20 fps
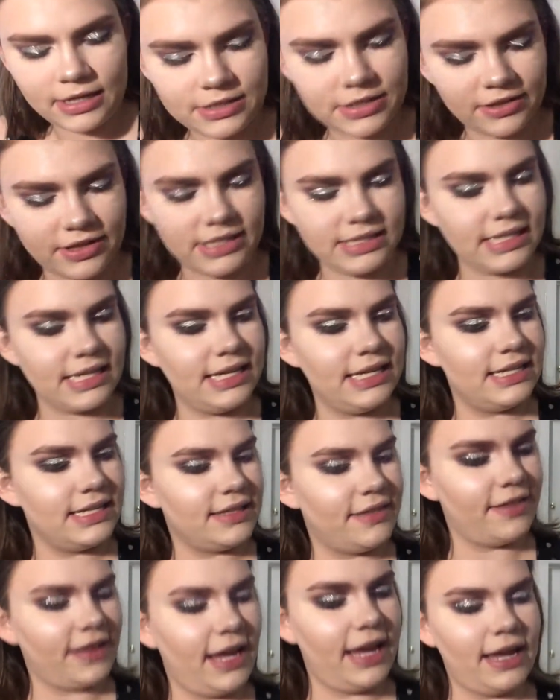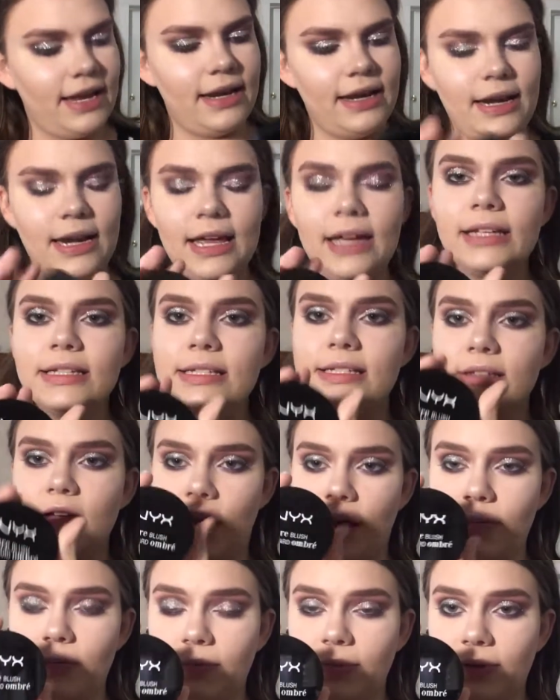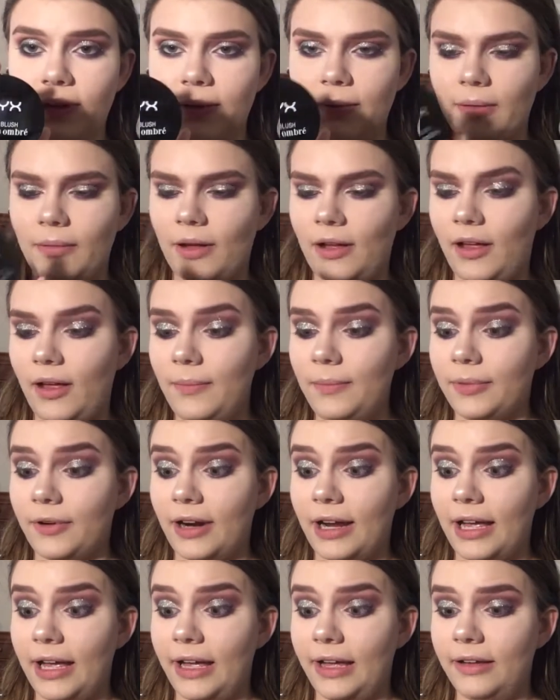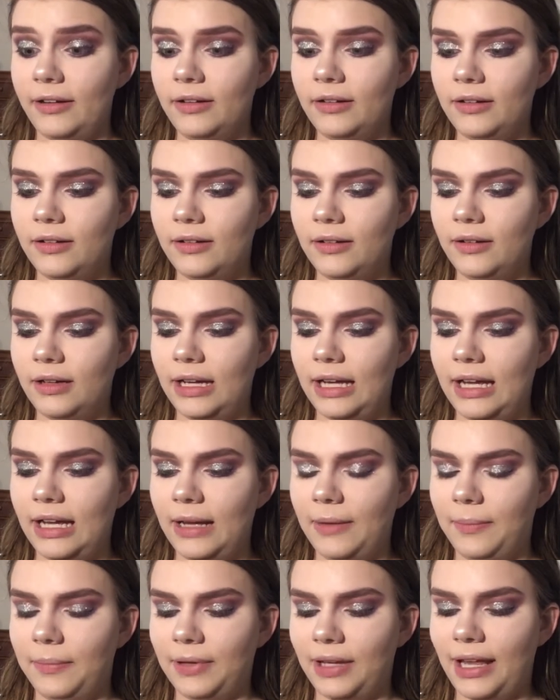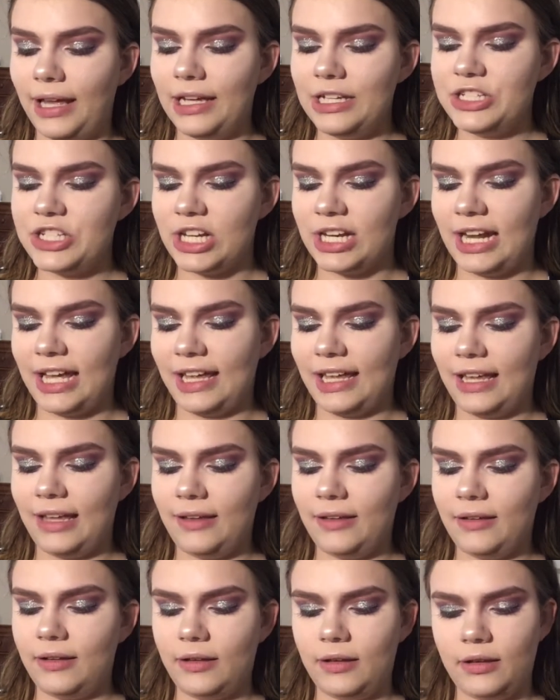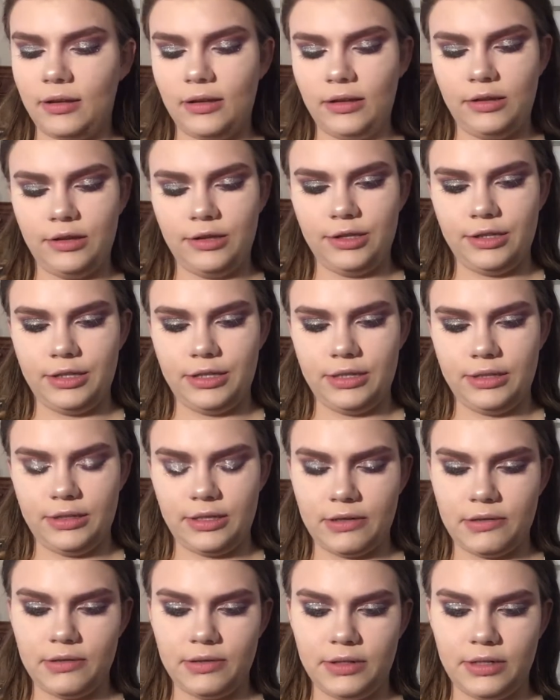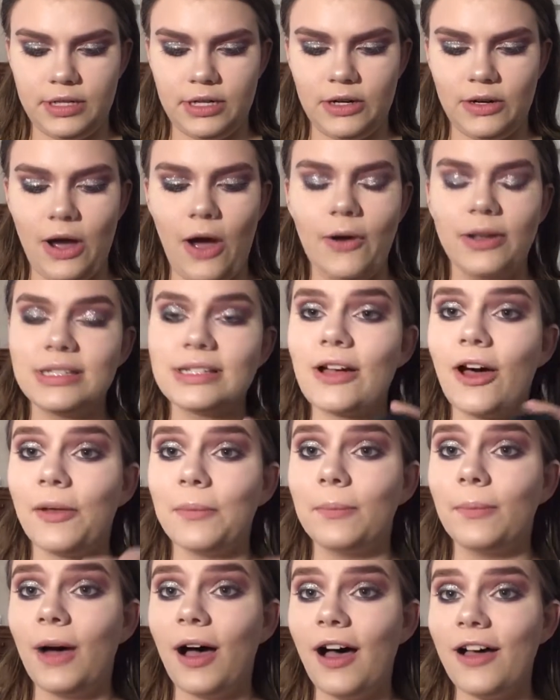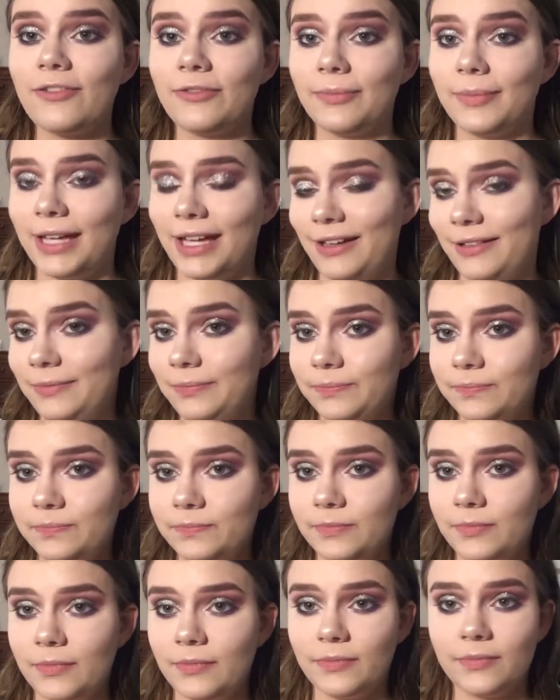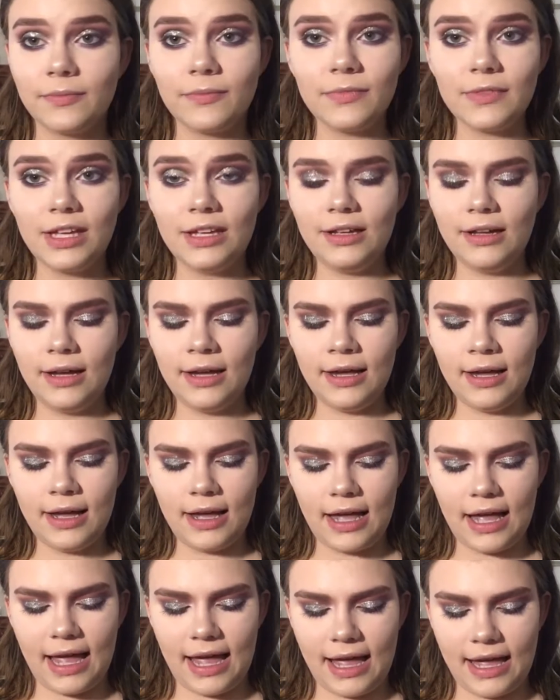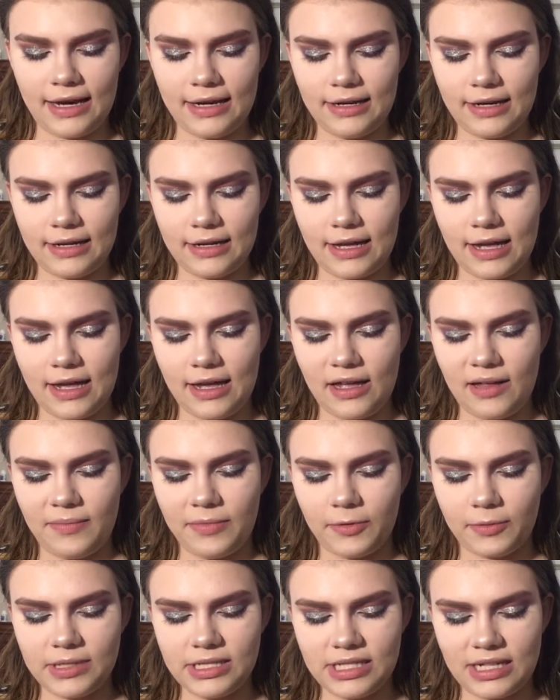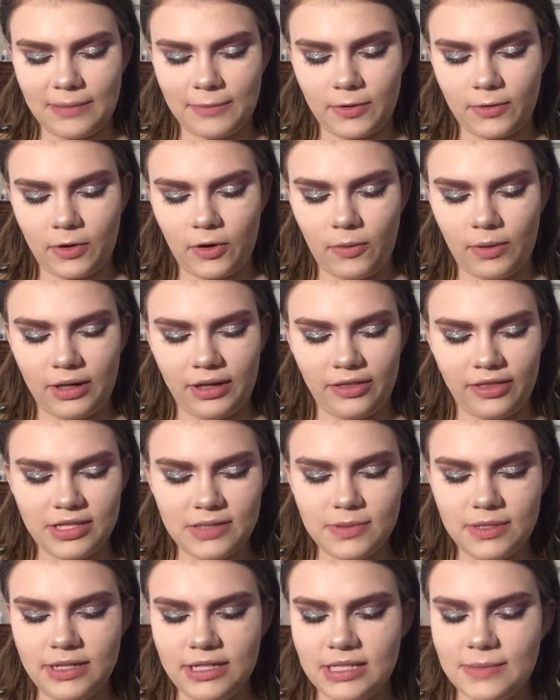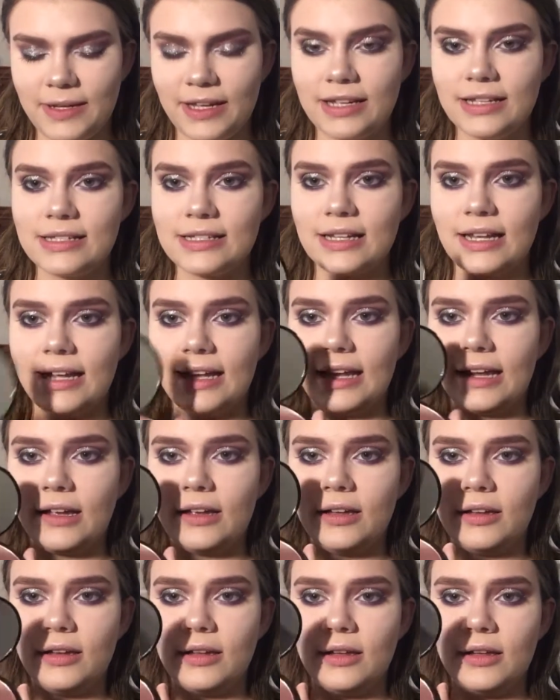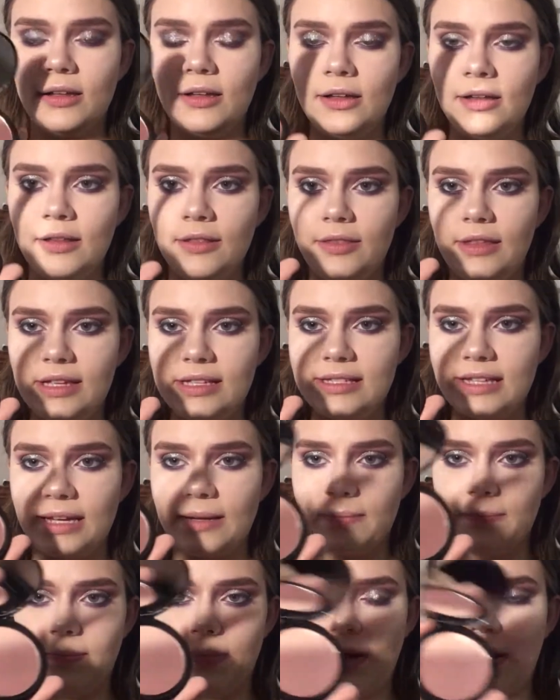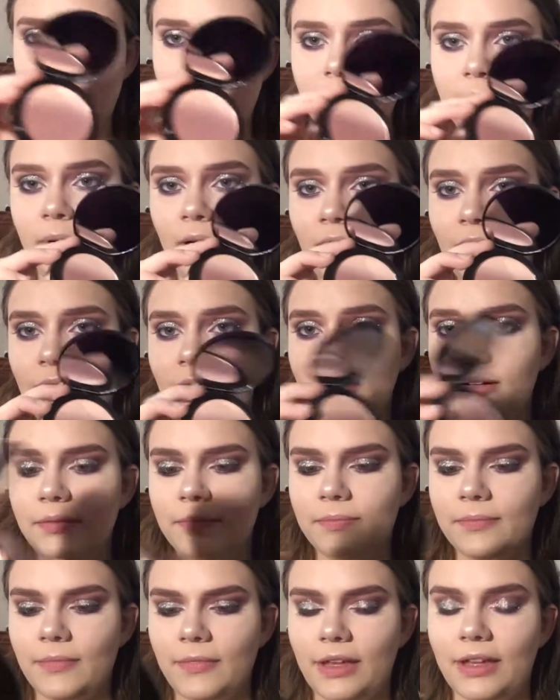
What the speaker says: So this is the NYX Ombre blush, and I don't know, oh, it's called Mauve Me. And the reason I'm going into this one is because like this like bottom part